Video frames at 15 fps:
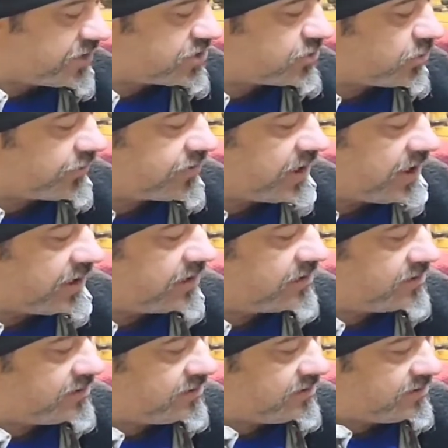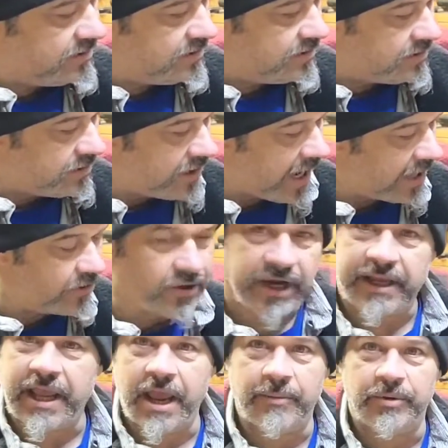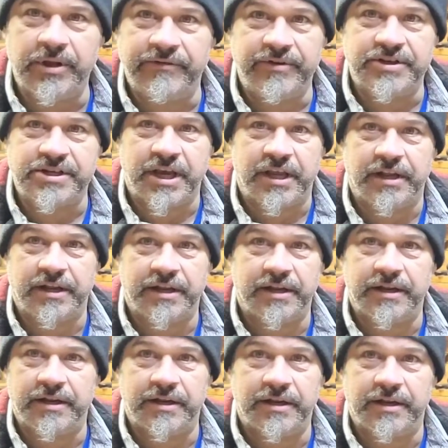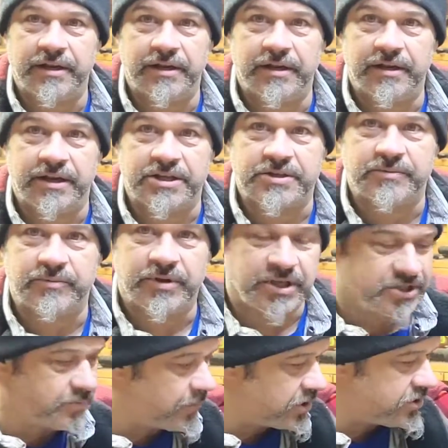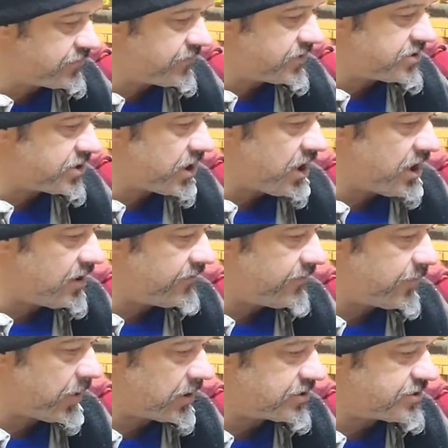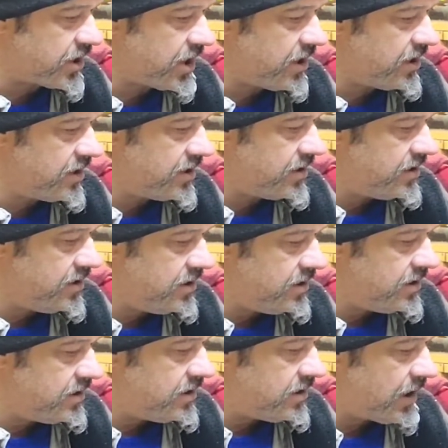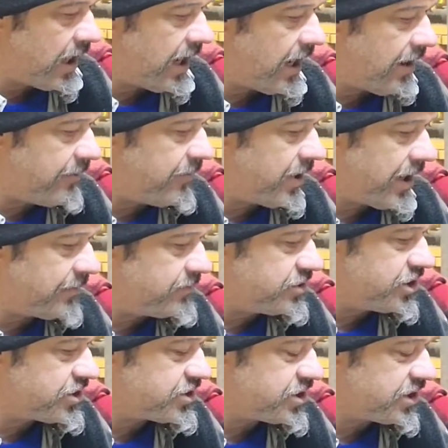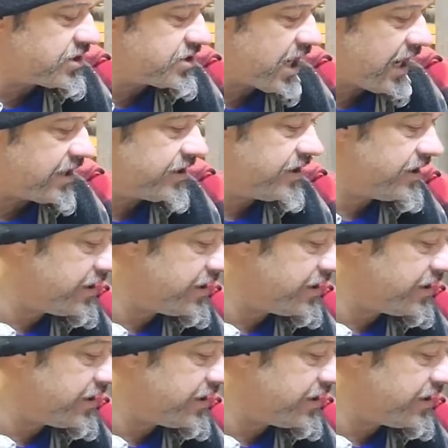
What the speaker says: This whole thing. Andrew, I can't believe you sent this much of a part saw. I'm just excited.